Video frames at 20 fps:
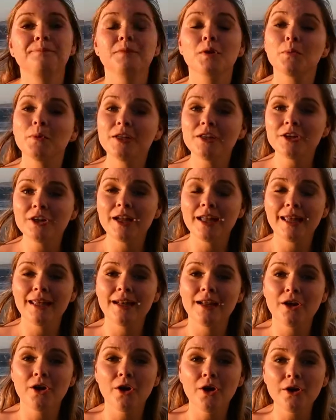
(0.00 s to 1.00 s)
When you're
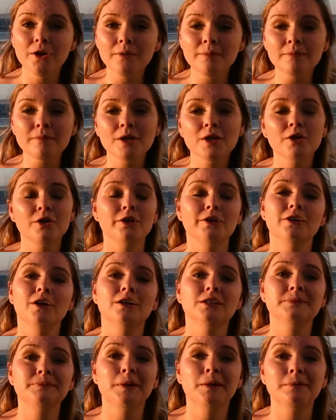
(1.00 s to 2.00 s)
heading home, your
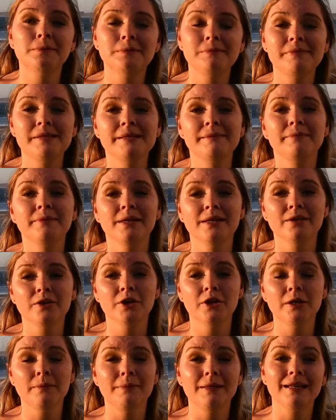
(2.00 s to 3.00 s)
dog's probably
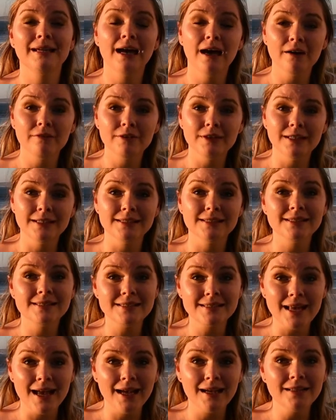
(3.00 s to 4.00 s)
going to be covered in
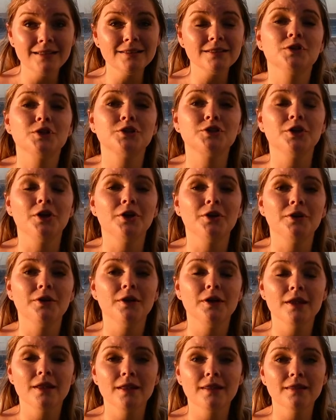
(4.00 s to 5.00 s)
sand, so
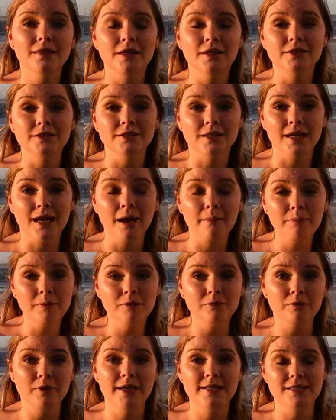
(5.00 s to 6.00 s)
there's a couple
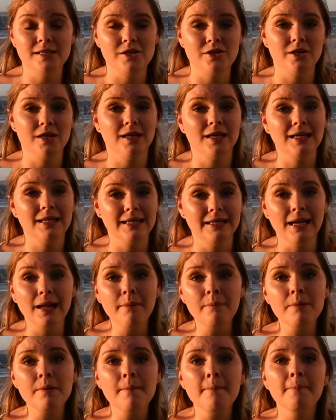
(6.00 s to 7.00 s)
of ways that you can clean
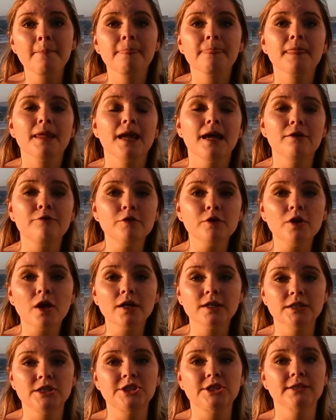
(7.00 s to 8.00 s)
up. If your
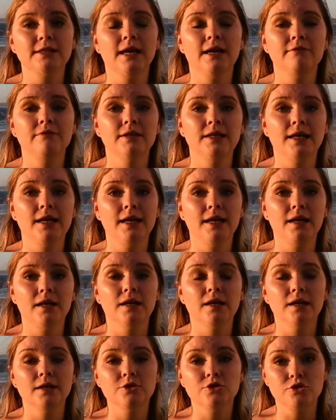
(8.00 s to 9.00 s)
dog is just covered
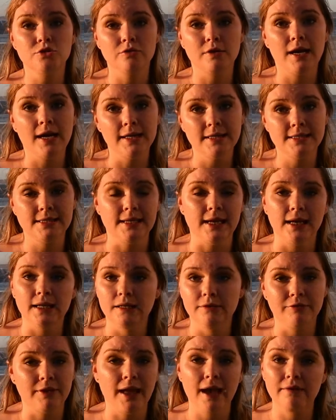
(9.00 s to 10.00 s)
in dry sand,
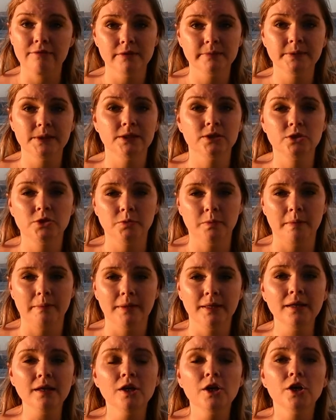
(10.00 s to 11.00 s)
if they haven't been
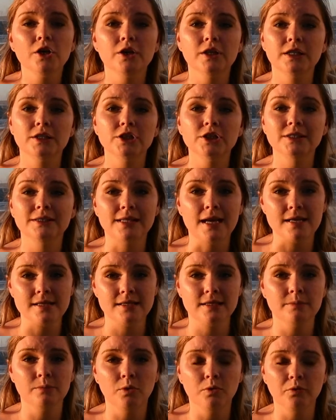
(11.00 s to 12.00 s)
swimming, you can just
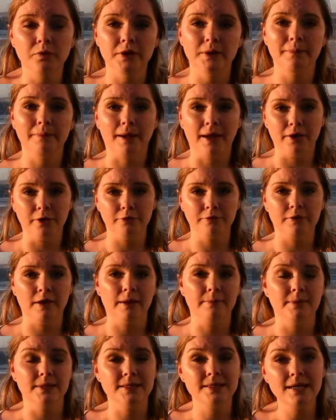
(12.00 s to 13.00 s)
dust them off with a
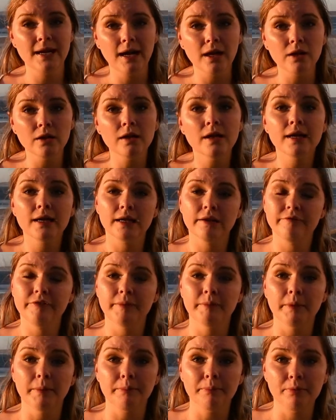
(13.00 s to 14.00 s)
microfiber towel, give
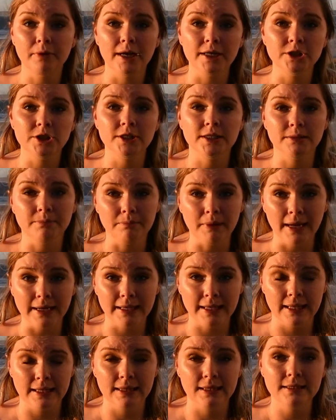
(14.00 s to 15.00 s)
them a brush, it
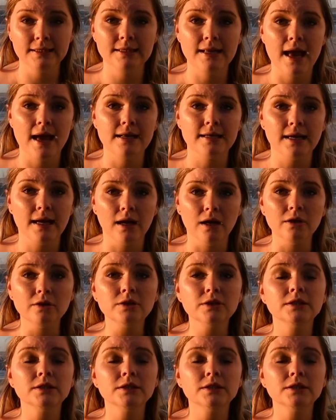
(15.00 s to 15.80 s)
might get the sand out.